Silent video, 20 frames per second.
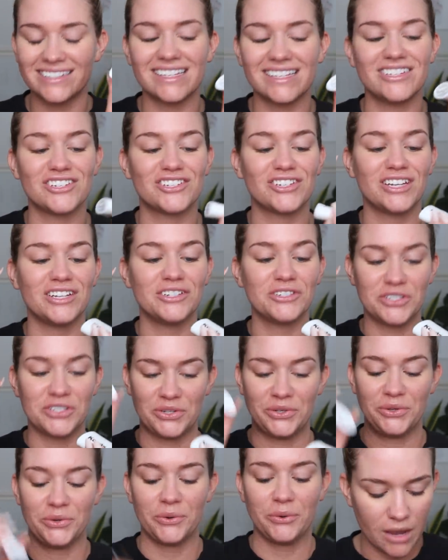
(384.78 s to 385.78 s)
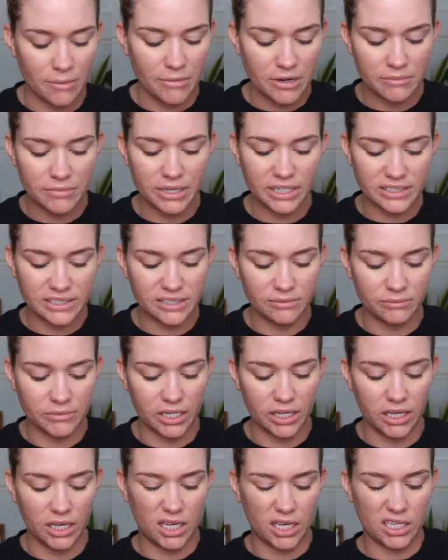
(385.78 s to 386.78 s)
and shade 2. I'm gonna mix them
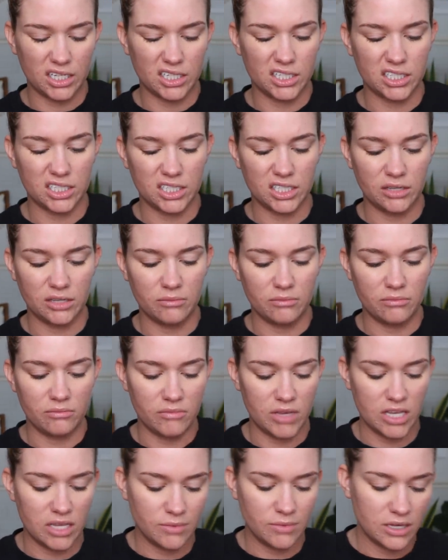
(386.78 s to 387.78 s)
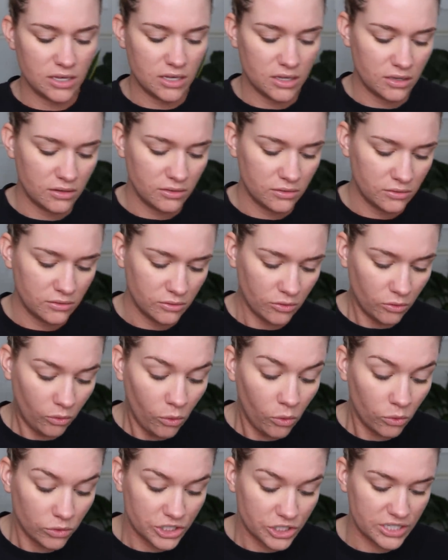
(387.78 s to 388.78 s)
like maybe,
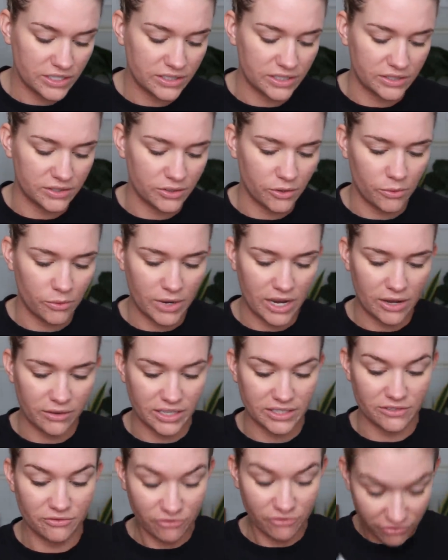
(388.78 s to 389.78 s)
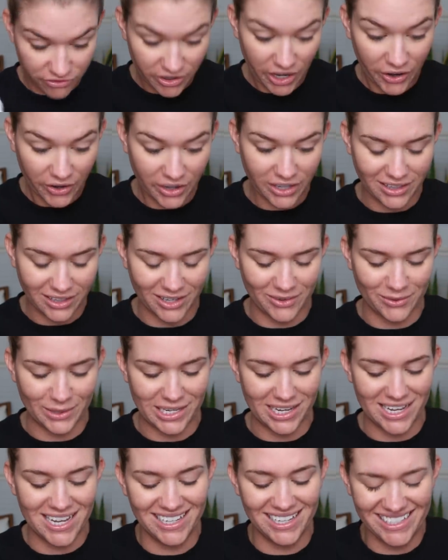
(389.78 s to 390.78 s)
oh Jesus, oh wow, that's very
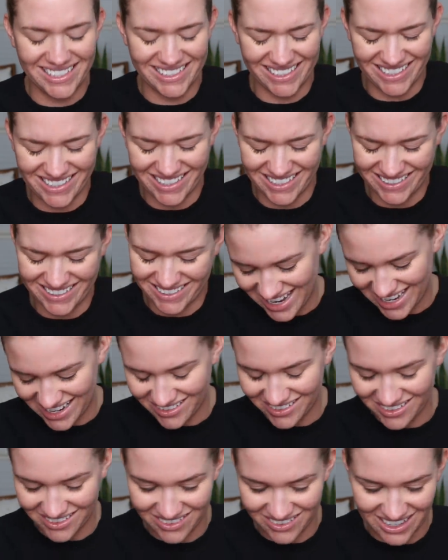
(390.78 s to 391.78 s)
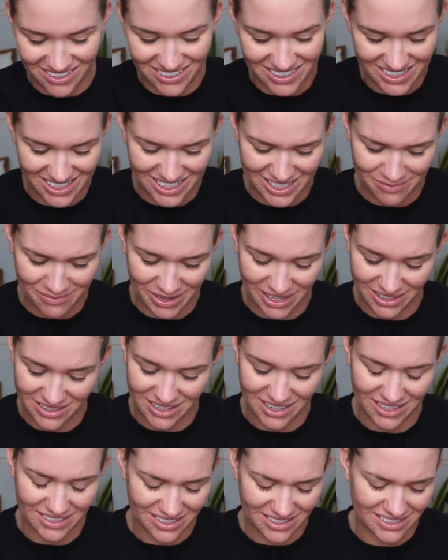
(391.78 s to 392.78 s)
liquidy. I don't know what I was
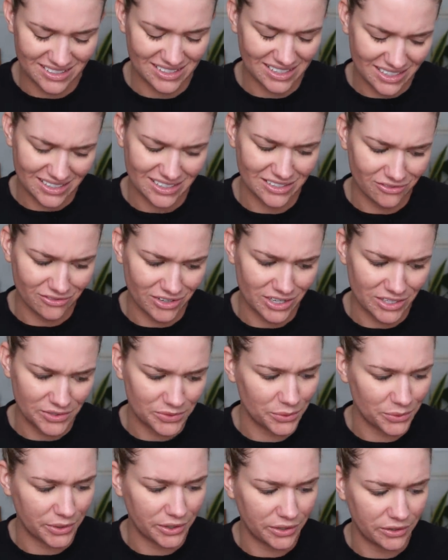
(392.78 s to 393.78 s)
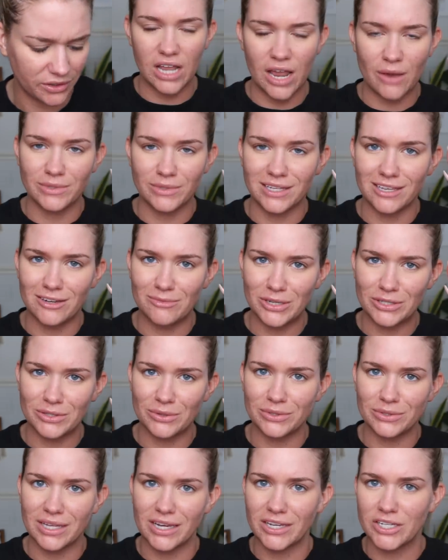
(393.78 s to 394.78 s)
expecting. It does say it's a face oil. I was gonna mix
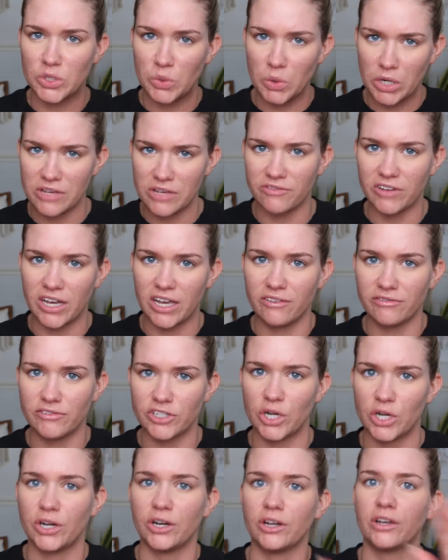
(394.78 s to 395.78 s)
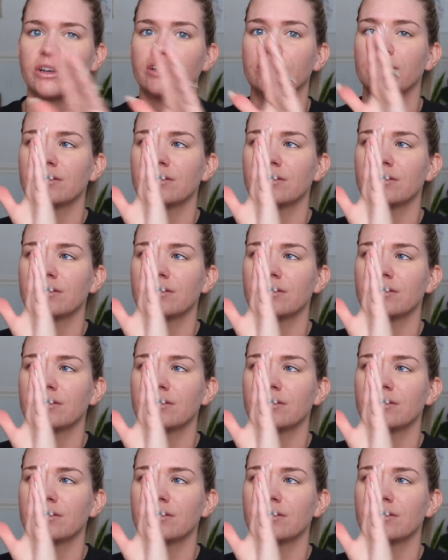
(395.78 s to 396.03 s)
those like 25 dark,